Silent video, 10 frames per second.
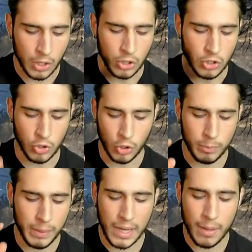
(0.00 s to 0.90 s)
You'll
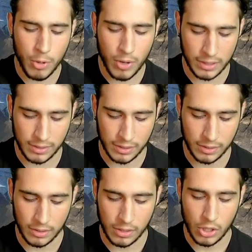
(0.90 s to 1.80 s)
be
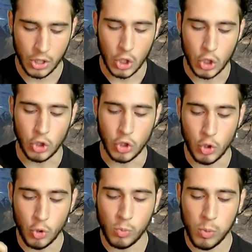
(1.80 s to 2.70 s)
liberated.
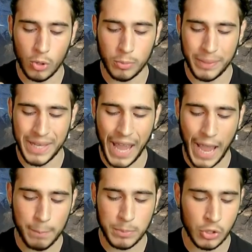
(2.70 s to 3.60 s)
You will be
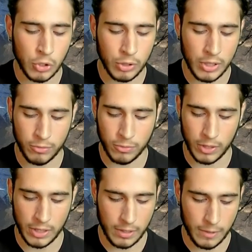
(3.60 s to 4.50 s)
absolutely
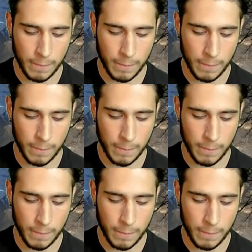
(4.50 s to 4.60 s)
free.